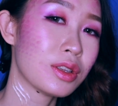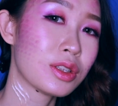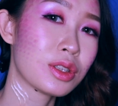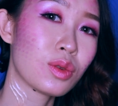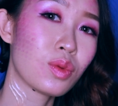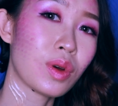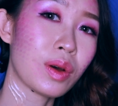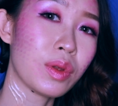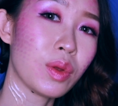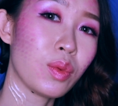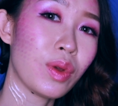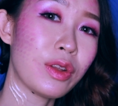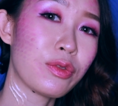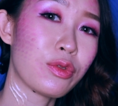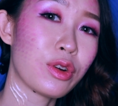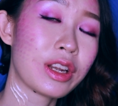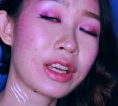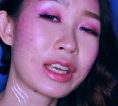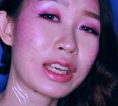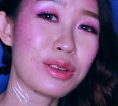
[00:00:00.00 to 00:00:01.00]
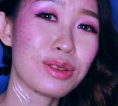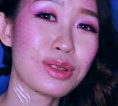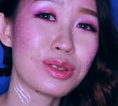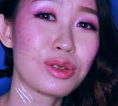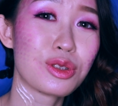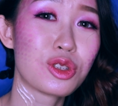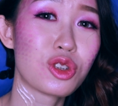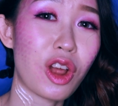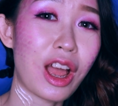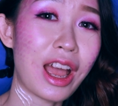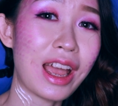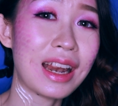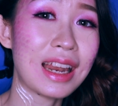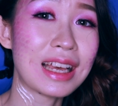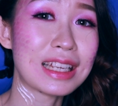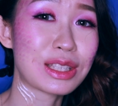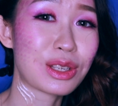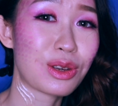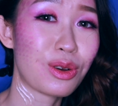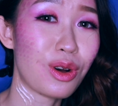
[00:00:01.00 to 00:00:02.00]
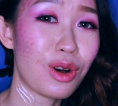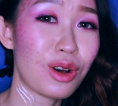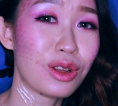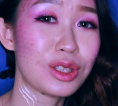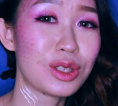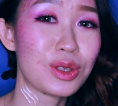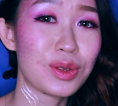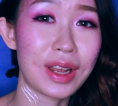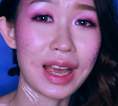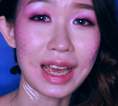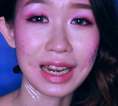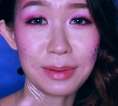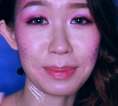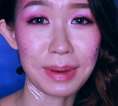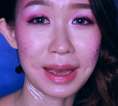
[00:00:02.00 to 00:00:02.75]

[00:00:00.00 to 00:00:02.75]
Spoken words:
So while we wait for the gills to dry, let's go on to the other